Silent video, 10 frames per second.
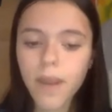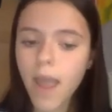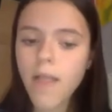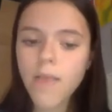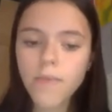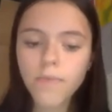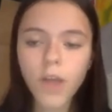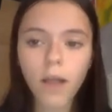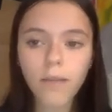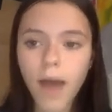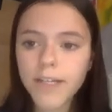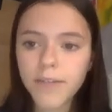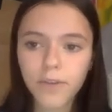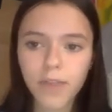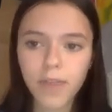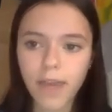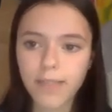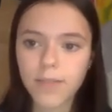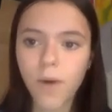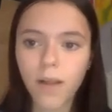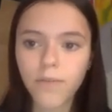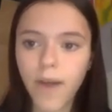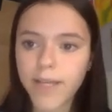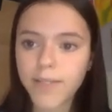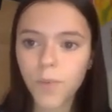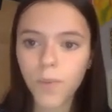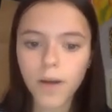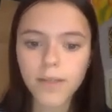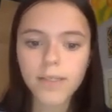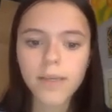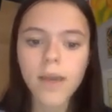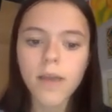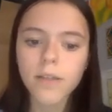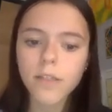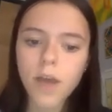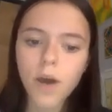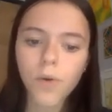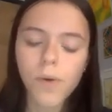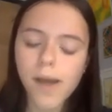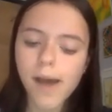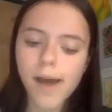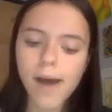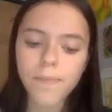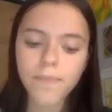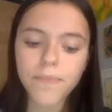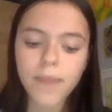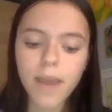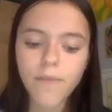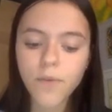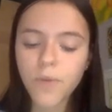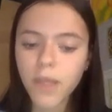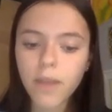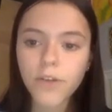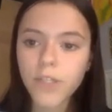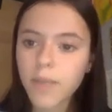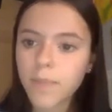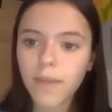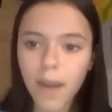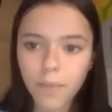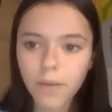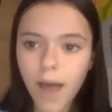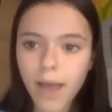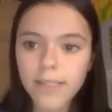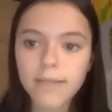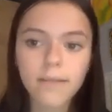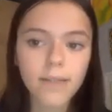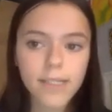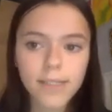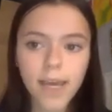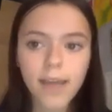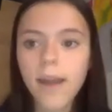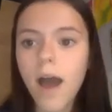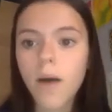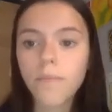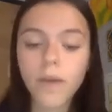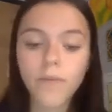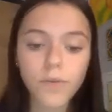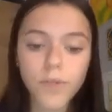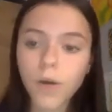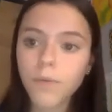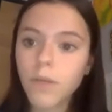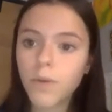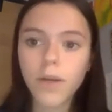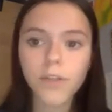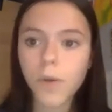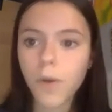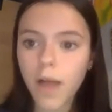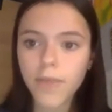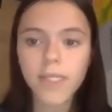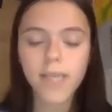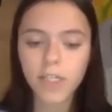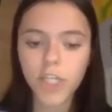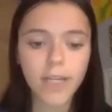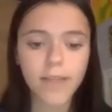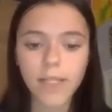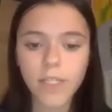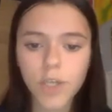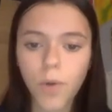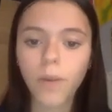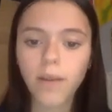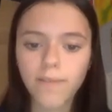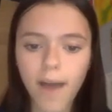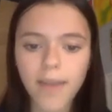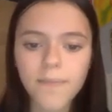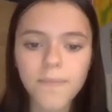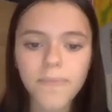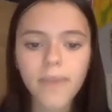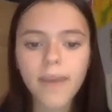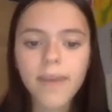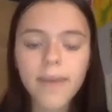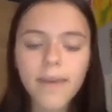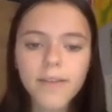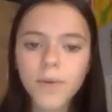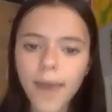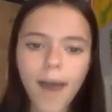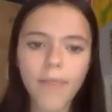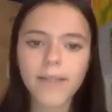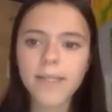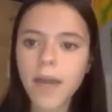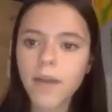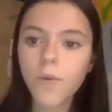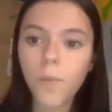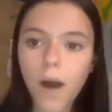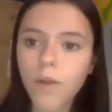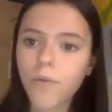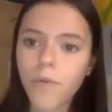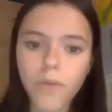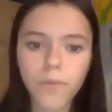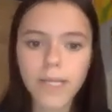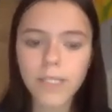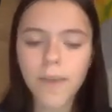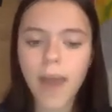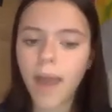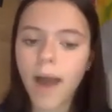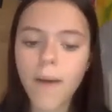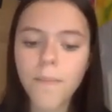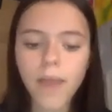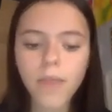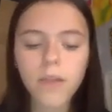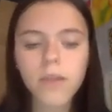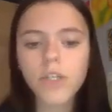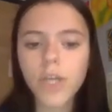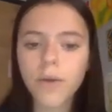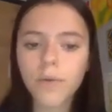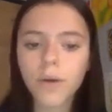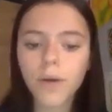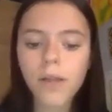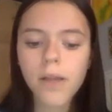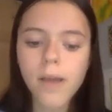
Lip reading: And a lot of different things qualify as awards. So if you think that there's something that applies, list it. If you don't, you can also cut the section and that's totally fine. So yeah, that's kind of the walkthrough of the resume. I think the general